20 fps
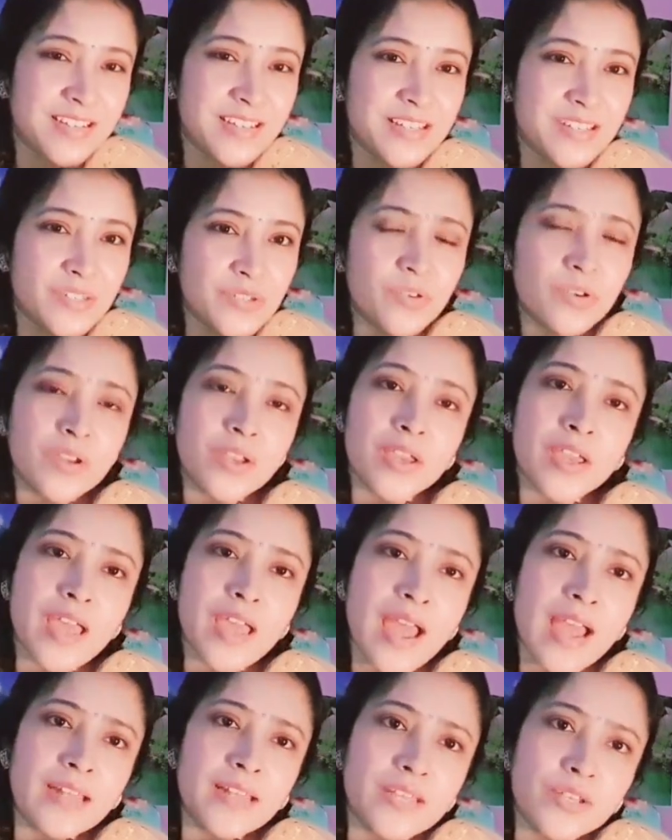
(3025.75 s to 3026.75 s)
So,
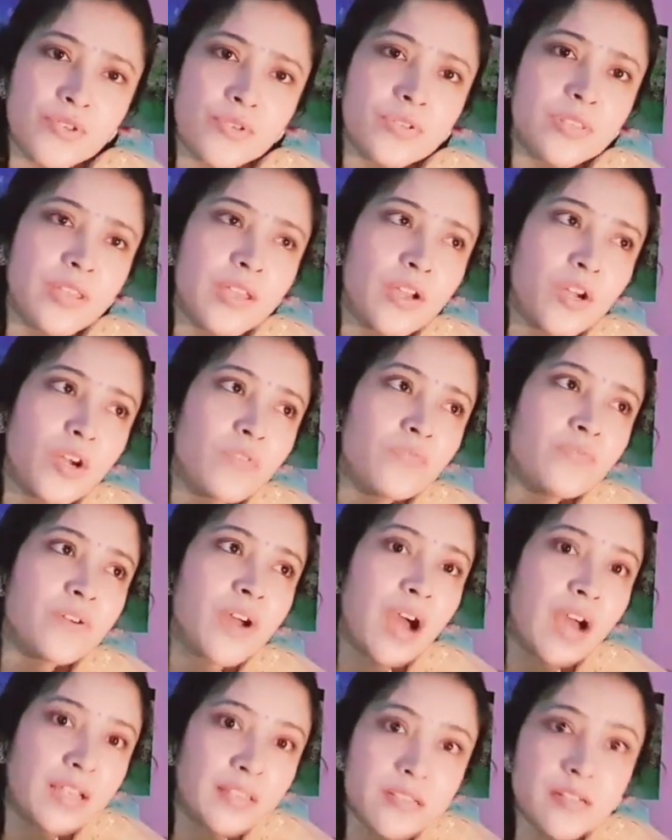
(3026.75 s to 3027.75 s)
and they should think of
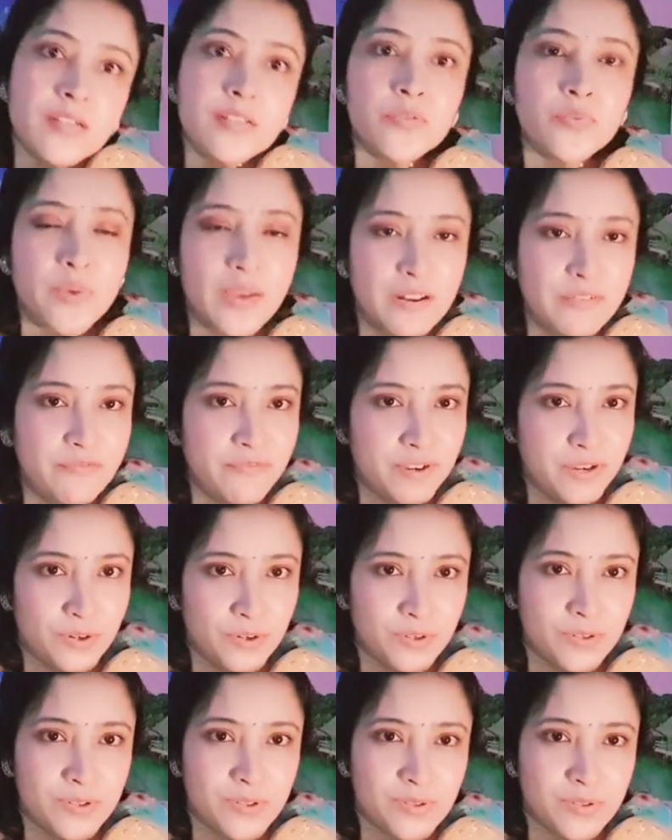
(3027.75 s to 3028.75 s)
others' welfare
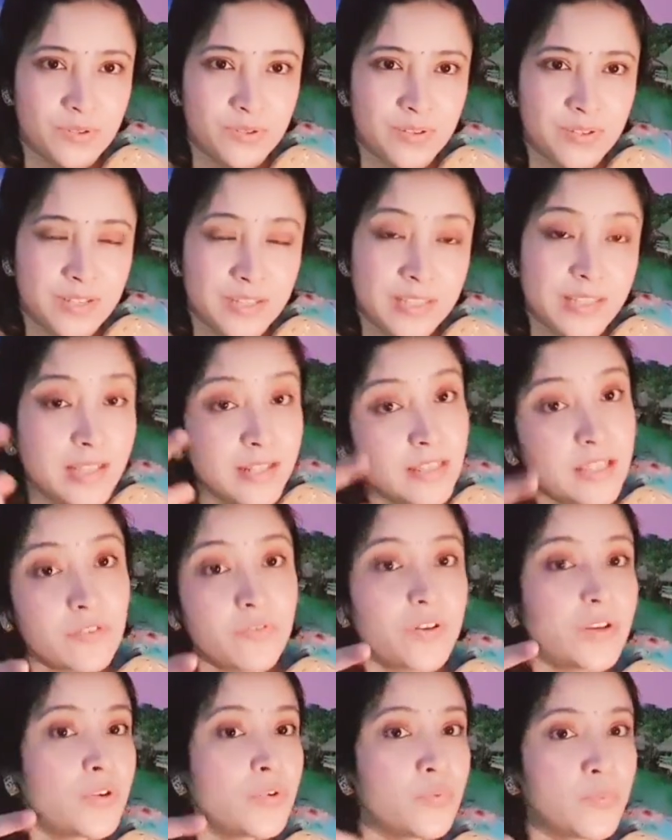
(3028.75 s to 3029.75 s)
also. Then they
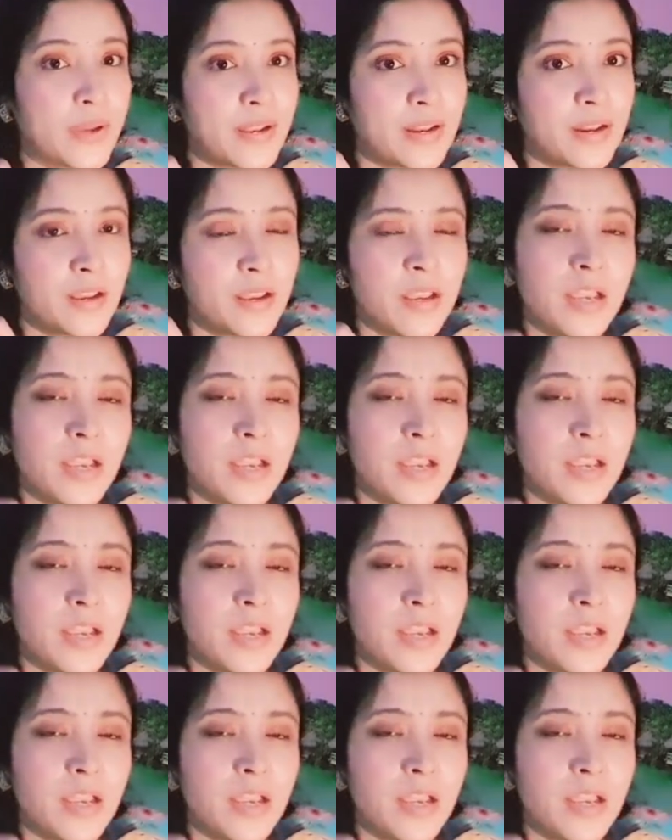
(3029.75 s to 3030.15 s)
will do well.